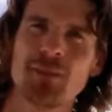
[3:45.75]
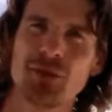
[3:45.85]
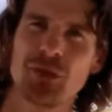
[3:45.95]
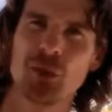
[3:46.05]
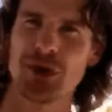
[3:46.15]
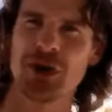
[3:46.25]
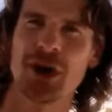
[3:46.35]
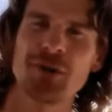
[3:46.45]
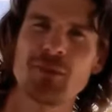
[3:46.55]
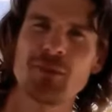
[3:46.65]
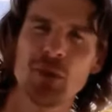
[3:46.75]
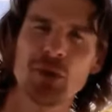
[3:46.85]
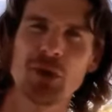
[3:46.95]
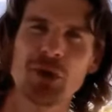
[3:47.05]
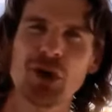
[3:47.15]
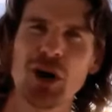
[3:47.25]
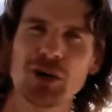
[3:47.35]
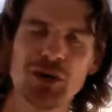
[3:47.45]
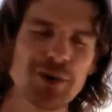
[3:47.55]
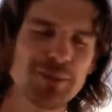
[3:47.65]
But do what you
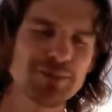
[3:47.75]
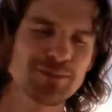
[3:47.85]
like to do.